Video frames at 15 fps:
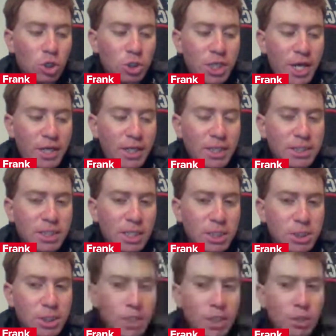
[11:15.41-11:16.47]
D'Artagnan
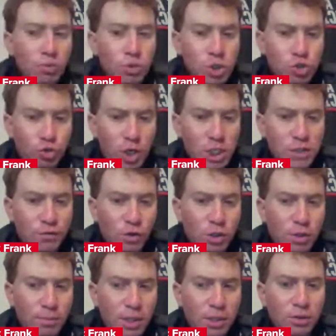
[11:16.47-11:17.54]
Tinley was a
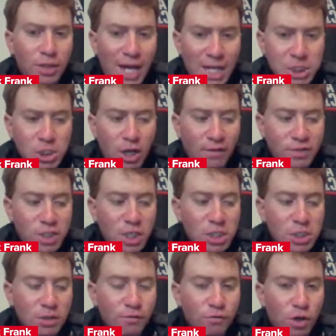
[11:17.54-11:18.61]
transfer commit last
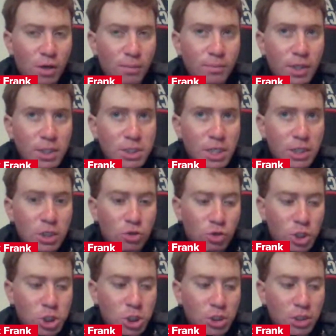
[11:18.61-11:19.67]
offseason from Kentucky
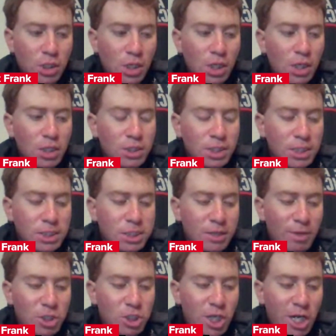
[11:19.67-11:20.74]
Christian. Didn't
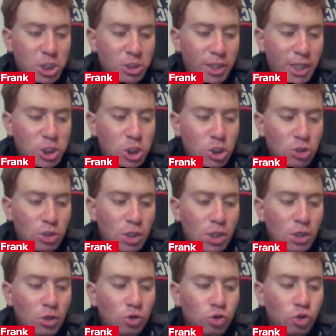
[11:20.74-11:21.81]
see much action last year.
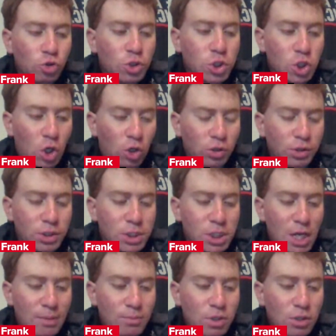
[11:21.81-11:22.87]
Luke Dalton,
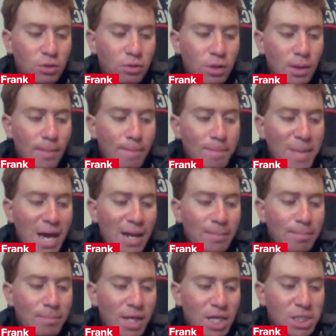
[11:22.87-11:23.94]
same deal.
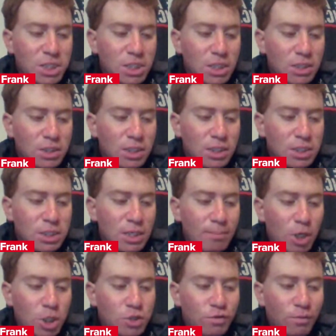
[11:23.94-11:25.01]
Matt Mason, didn't
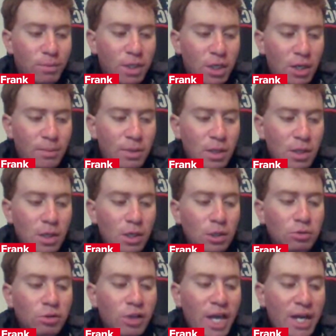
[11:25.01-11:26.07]
see much from him.
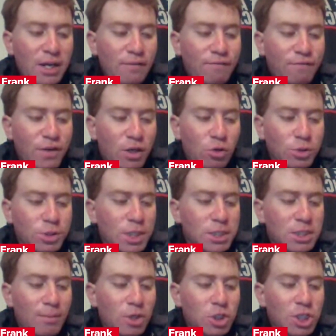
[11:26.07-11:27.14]
Landon Fickle,
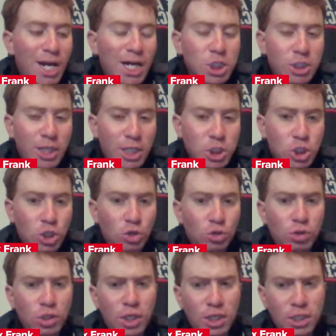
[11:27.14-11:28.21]
didn't see much action last
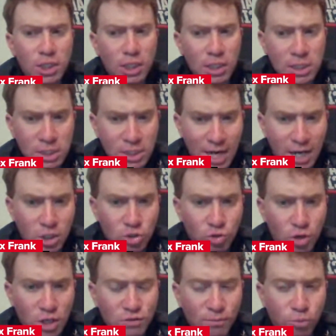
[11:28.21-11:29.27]
year. He's not in the
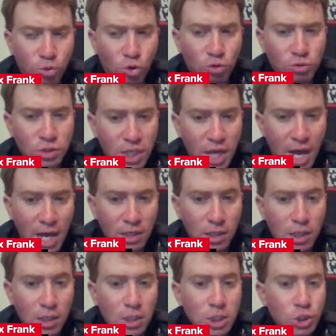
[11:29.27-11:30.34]
transfer portal
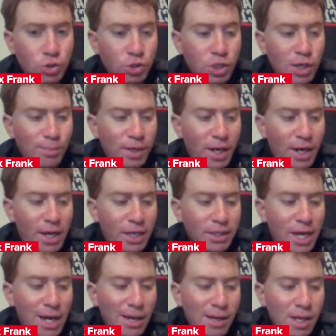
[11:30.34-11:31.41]
yet. Still keep an eye
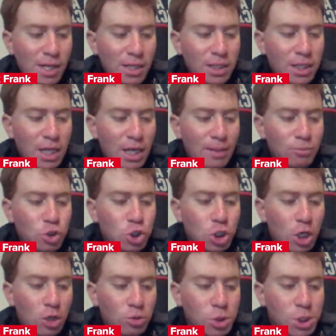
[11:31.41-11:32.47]
on that. Cam
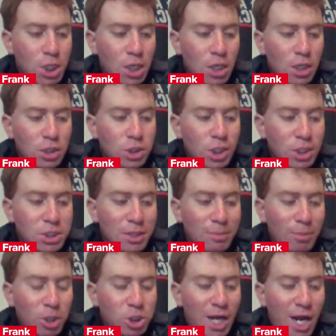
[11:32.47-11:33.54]
Jones, didn't see
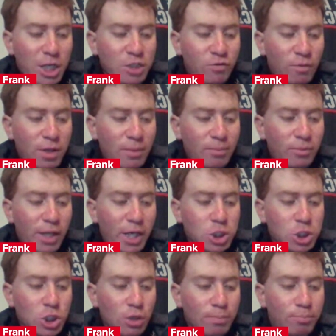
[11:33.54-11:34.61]
much action from him
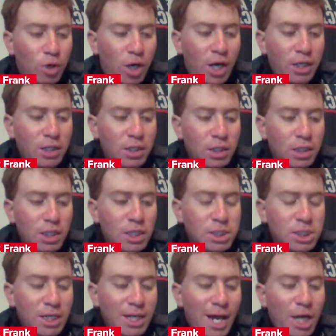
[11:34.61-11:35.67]
last year, but he
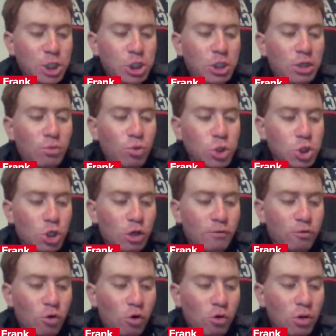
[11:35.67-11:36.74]
has seen action in a
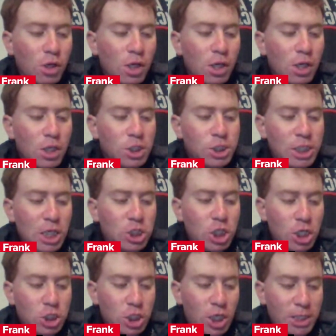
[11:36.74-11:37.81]
reserve role.
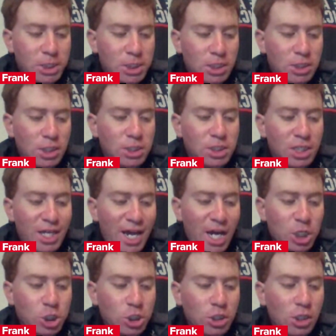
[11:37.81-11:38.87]
C.J. Johnson, didn't see
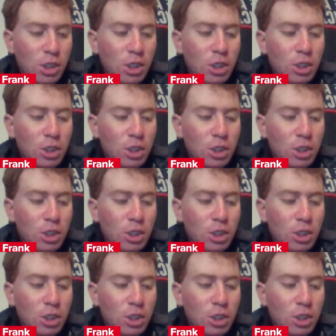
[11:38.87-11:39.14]
action.